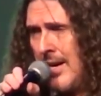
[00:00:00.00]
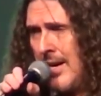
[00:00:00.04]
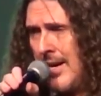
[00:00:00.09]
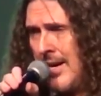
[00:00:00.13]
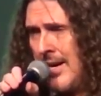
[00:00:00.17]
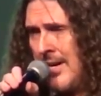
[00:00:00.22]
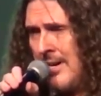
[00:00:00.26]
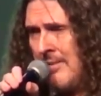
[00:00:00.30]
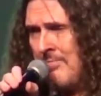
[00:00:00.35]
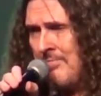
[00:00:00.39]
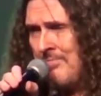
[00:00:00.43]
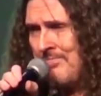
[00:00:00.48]

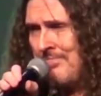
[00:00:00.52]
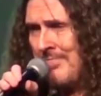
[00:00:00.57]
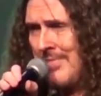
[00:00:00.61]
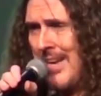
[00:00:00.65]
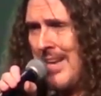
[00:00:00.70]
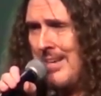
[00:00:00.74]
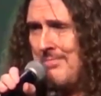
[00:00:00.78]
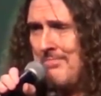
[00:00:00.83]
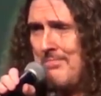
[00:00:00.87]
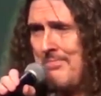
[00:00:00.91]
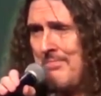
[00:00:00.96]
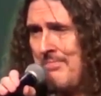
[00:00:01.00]
um,
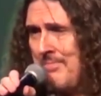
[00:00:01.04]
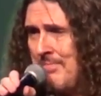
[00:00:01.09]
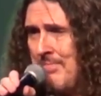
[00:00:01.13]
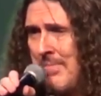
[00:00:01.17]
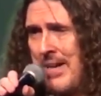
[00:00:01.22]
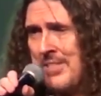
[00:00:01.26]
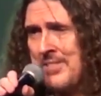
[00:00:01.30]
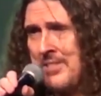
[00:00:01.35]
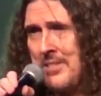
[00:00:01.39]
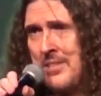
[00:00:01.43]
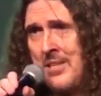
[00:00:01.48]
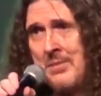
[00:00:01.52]
it
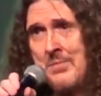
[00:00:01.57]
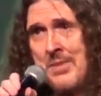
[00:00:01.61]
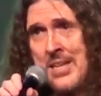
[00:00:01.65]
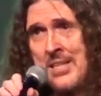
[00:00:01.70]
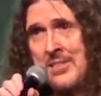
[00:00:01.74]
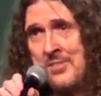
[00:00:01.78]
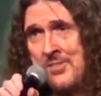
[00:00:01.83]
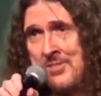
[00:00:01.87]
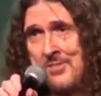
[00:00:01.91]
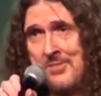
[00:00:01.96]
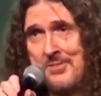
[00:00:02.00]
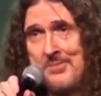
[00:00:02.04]
basically
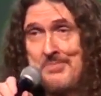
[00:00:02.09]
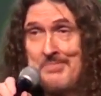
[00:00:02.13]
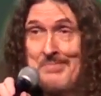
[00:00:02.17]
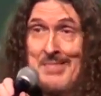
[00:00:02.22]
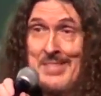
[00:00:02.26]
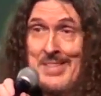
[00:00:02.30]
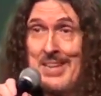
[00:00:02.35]
means,